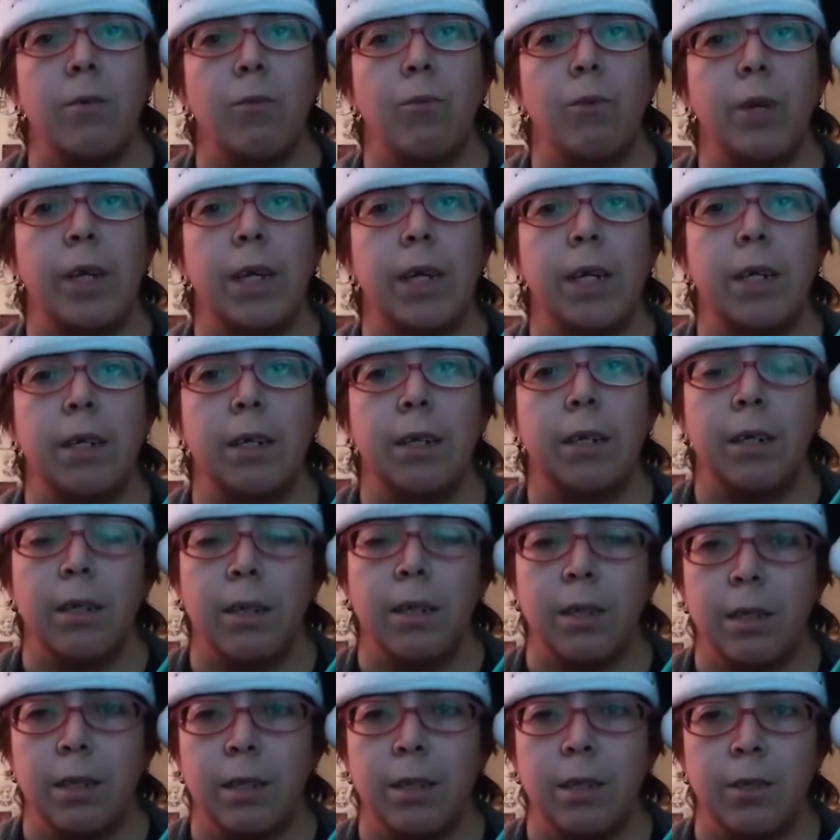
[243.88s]
when
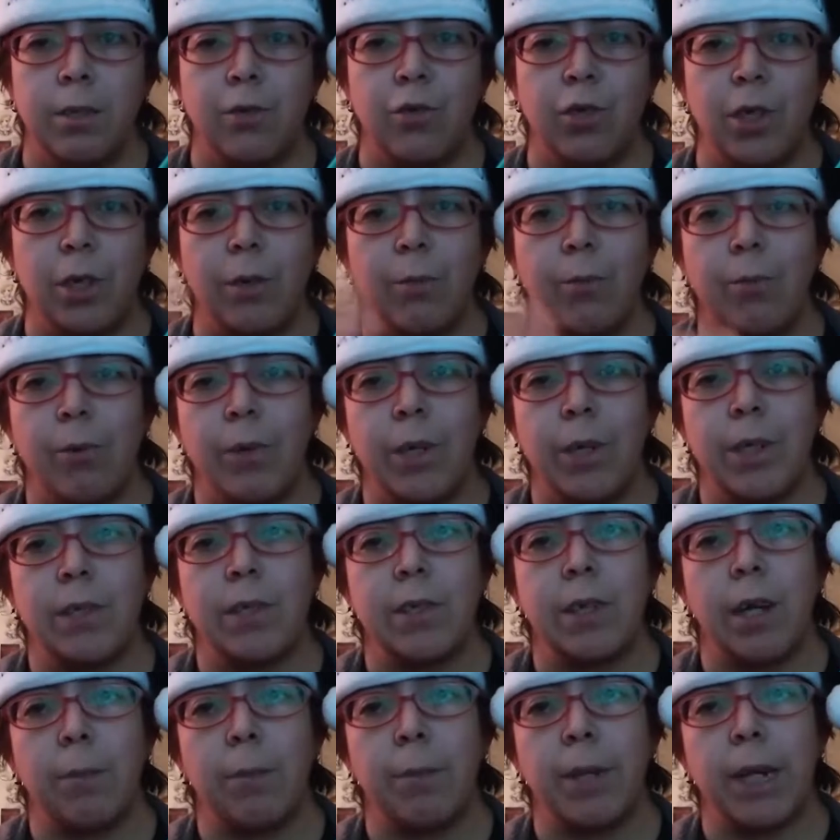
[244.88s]
the junk boy
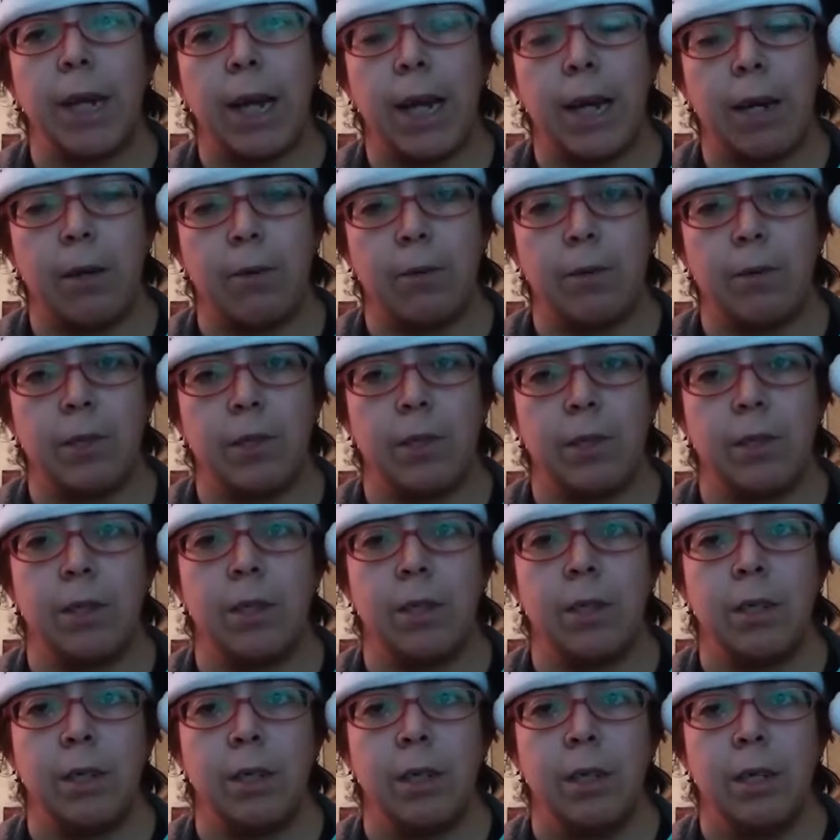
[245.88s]
saw me
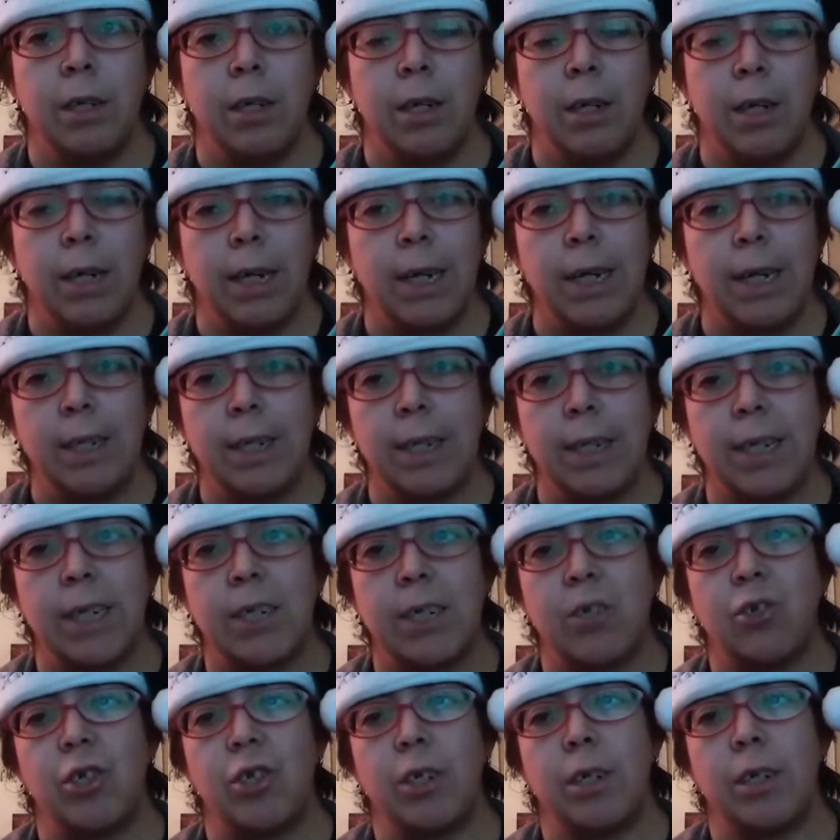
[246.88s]
out in the
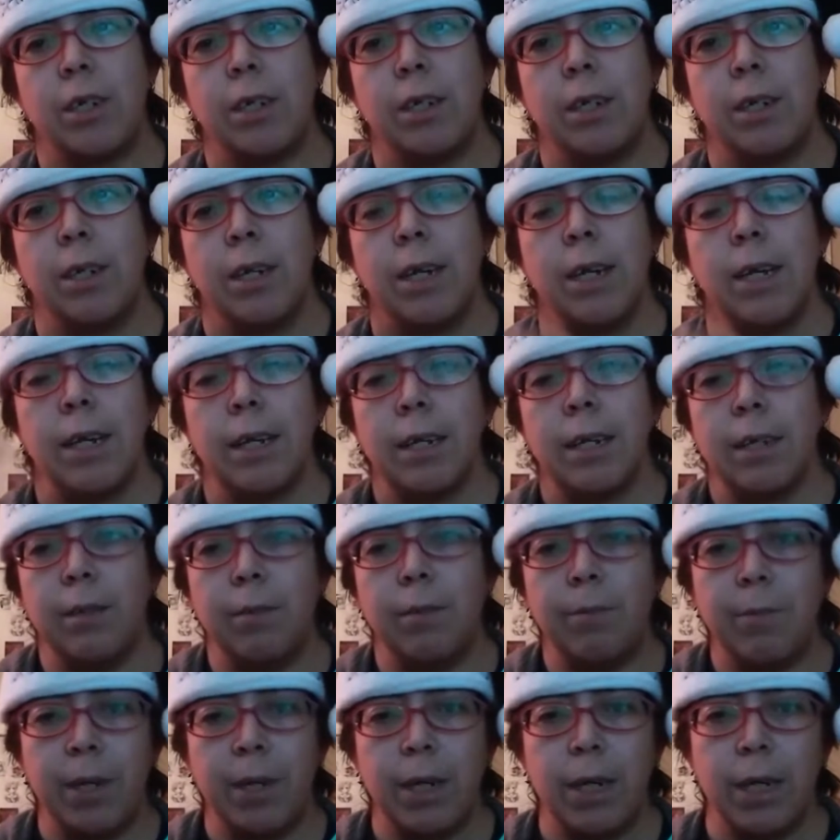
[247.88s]
kitchen
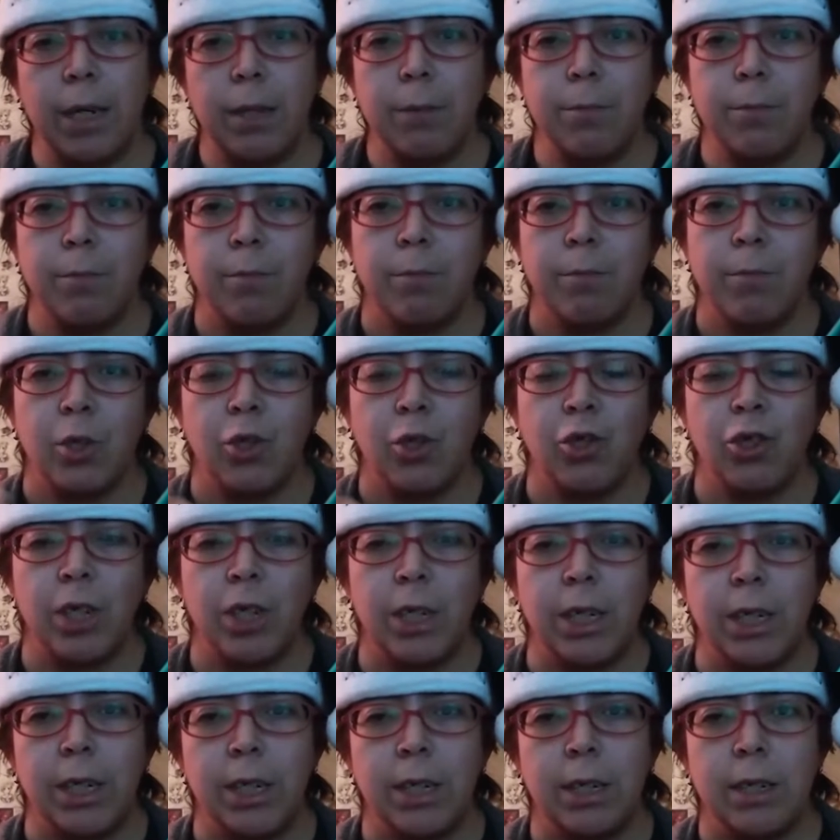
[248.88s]
and my
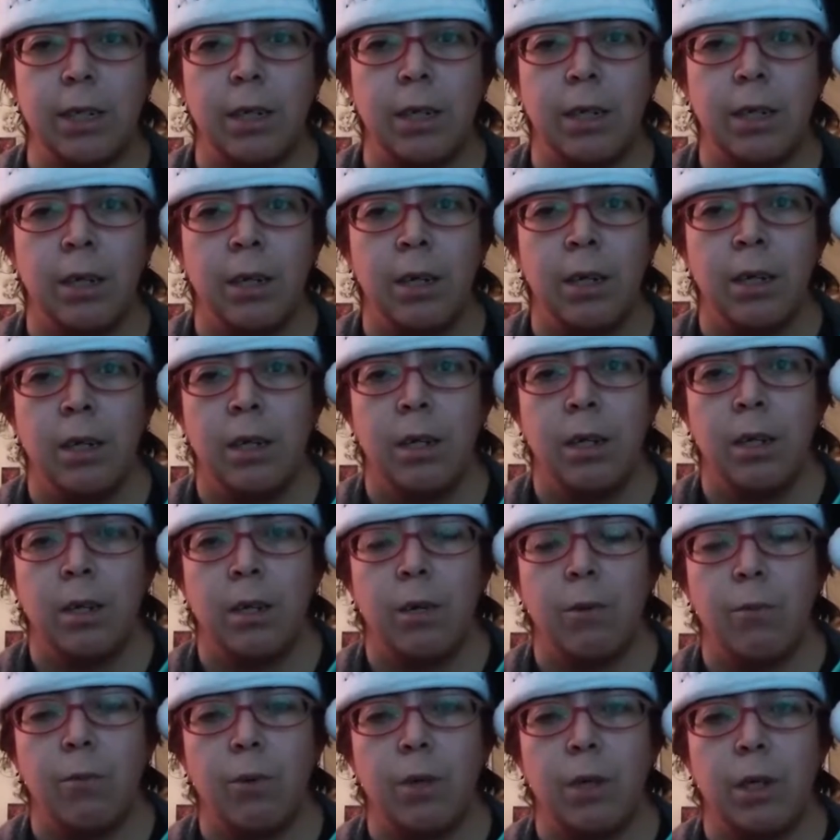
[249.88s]
machine
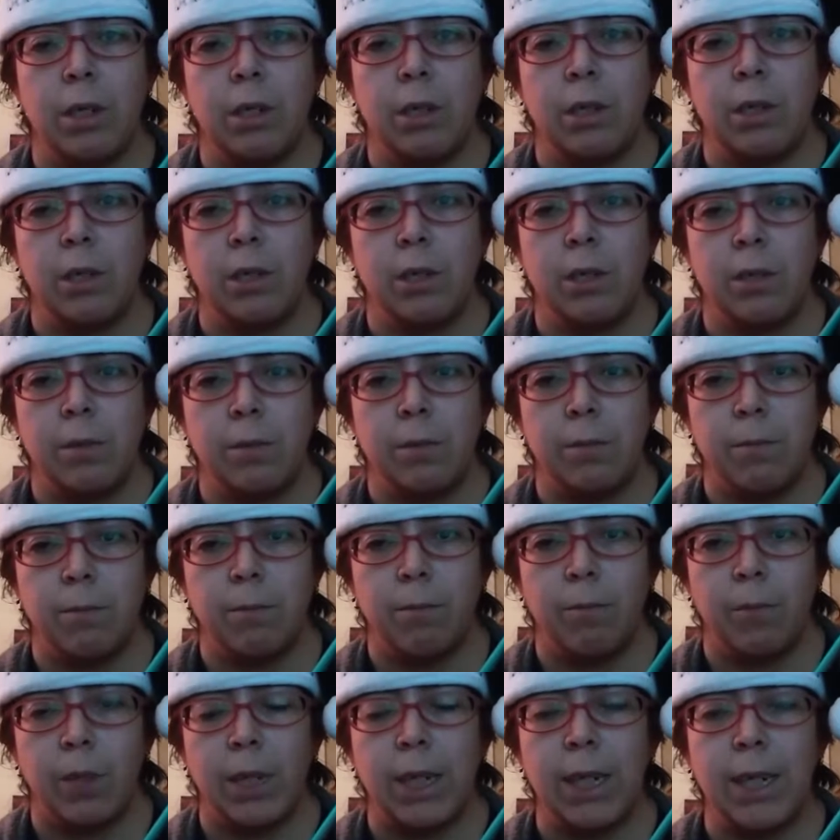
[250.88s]
was
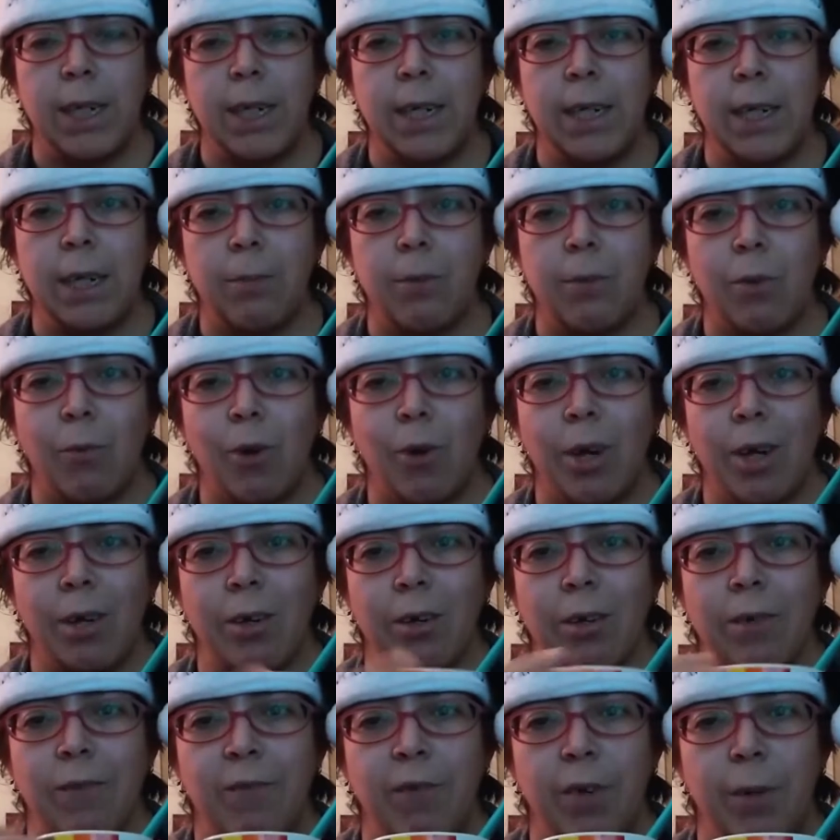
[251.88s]
heating up the
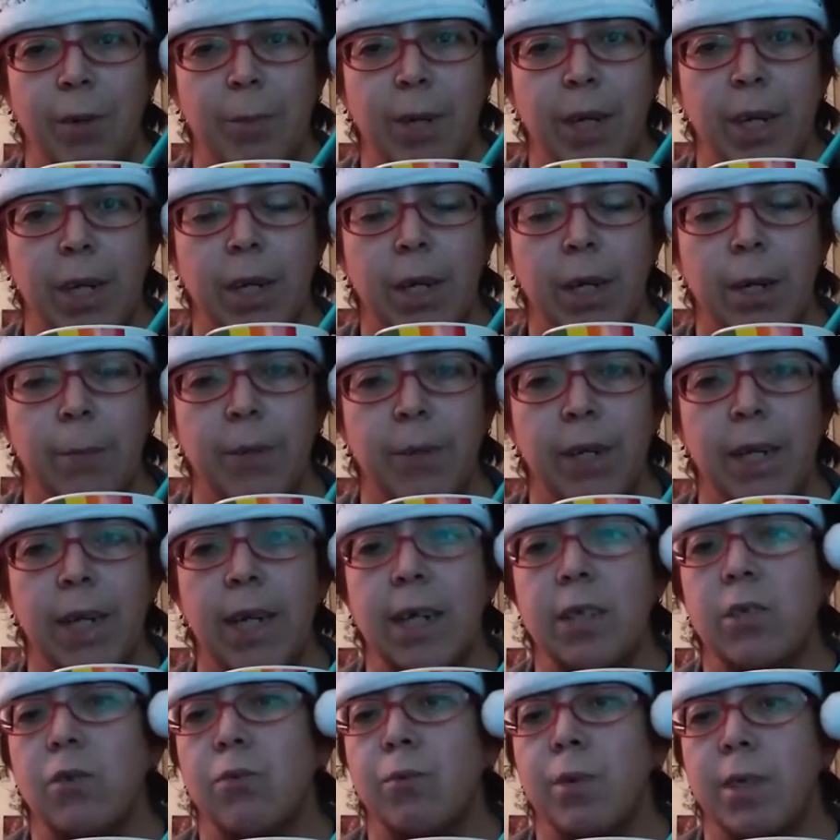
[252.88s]
water to fill in my cup, he
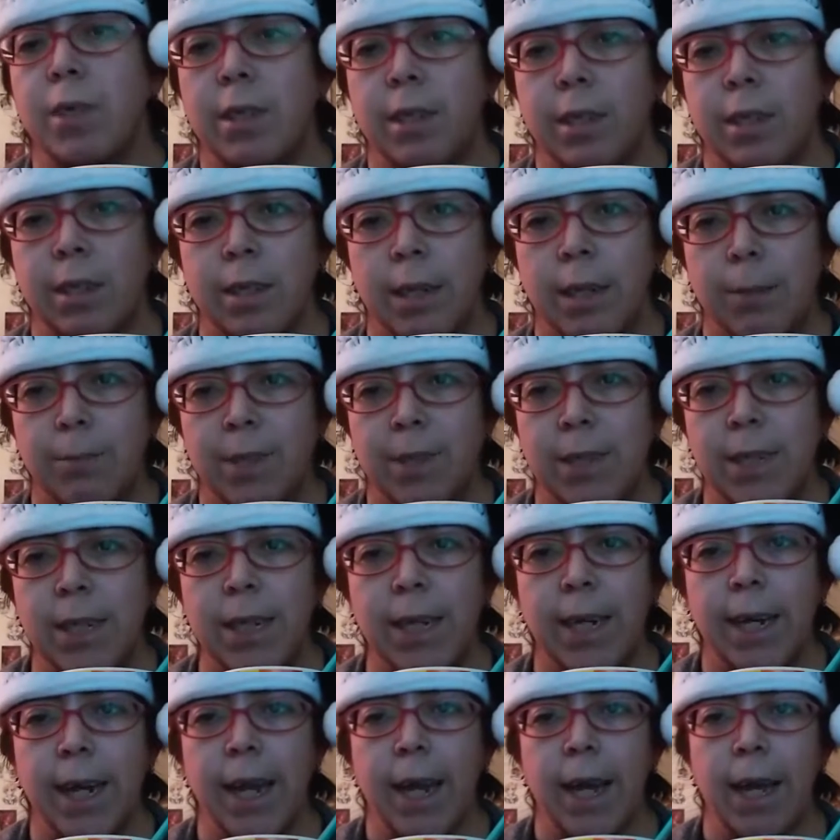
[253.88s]
asked what type of
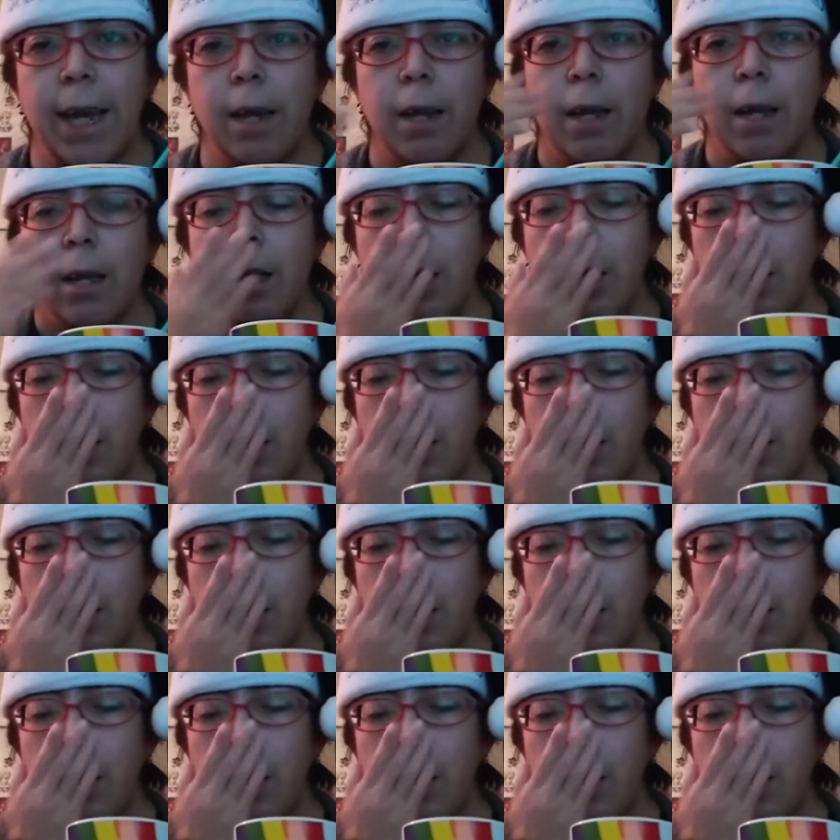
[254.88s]
tea I had.